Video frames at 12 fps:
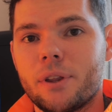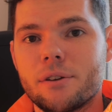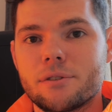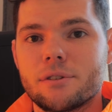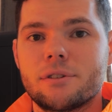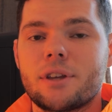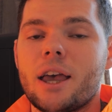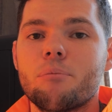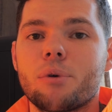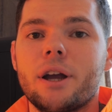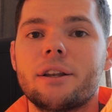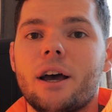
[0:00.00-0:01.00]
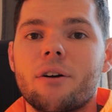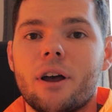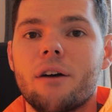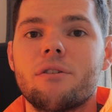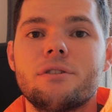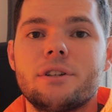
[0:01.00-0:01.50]
It's the same breakdown
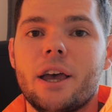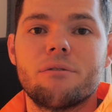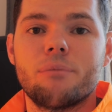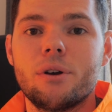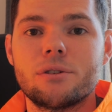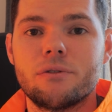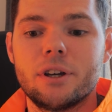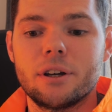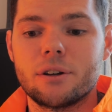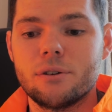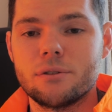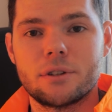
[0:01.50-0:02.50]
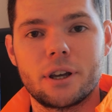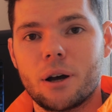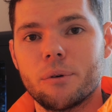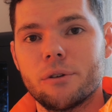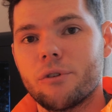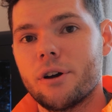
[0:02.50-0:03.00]
cover as you get of most vehicles. They
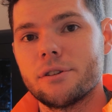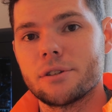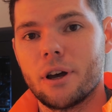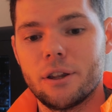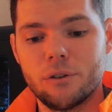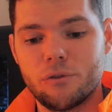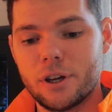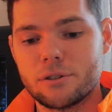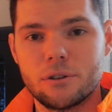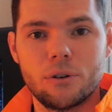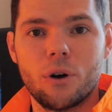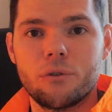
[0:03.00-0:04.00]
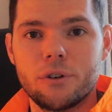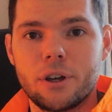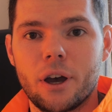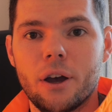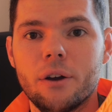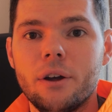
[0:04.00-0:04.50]
come on the roadside, they fix you, off you
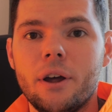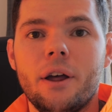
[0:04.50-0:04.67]
go.